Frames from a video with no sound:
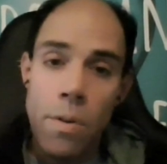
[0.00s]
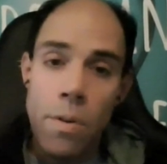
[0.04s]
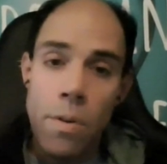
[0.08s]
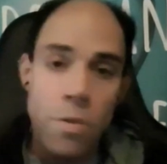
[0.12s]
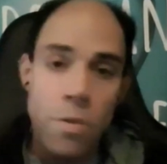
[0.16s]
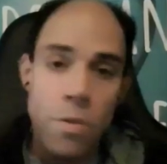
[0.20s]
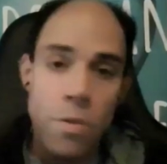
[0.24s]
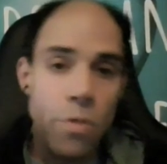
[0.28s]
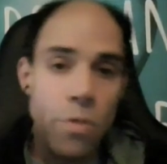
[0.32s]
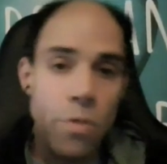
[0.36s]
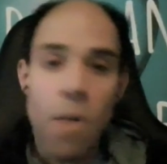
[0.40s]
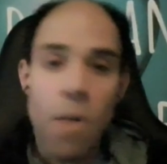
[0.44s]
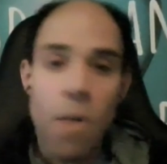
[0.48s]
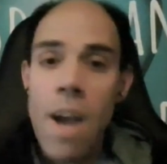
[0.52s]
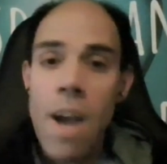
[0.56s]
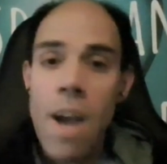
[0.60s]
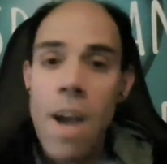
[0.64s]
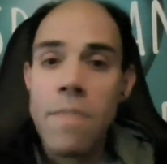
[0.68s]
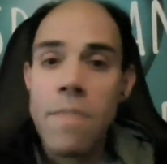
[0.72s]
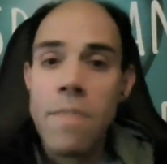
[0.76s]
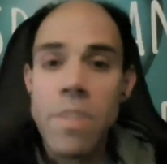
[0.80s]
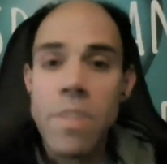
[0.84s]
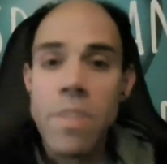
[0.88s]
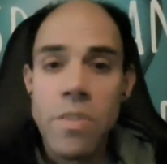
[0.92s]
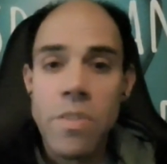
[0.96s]

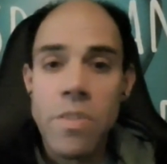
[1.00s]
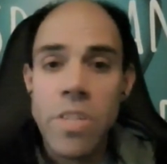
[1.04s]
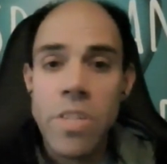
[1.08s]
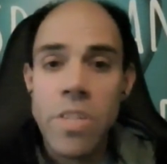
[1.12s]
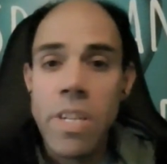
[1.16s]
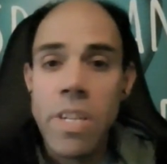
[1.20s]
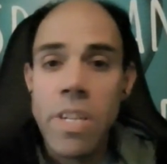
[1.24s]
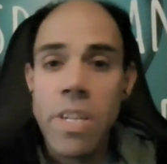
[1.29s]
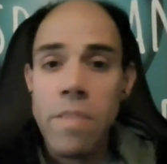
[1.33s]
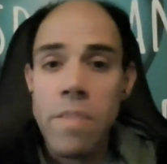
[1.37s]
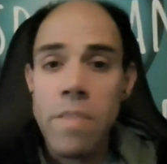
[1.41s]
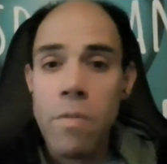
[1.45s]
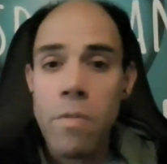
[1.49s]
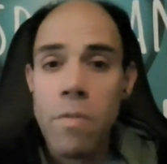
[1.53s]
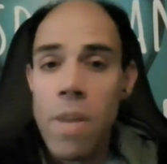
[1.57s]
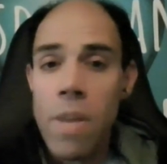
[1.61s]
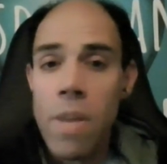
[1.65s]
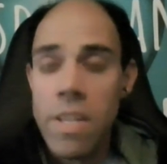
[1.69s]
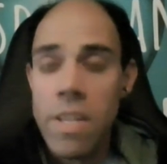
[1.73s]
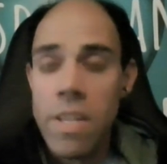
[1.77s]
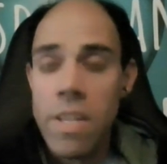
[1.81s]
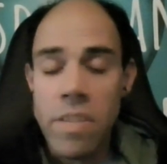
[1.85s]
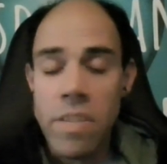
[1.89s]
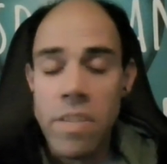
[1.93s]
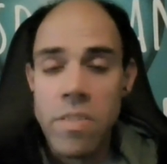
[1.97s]
strive to achieve
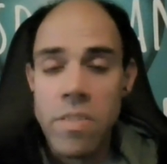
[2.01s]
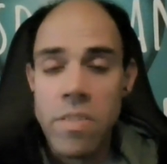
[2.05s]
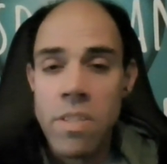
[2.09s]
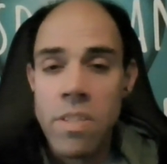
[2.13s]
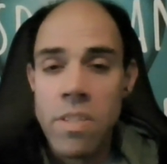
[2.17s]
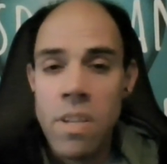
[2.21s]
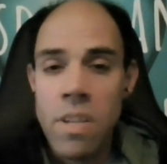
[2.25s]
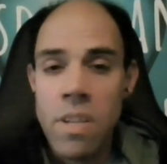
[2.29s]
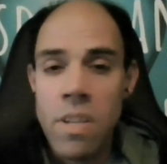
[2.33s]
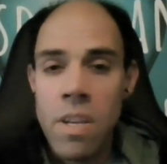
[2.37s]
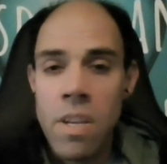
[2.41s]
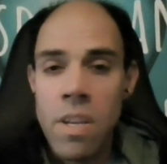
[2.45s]
greatness,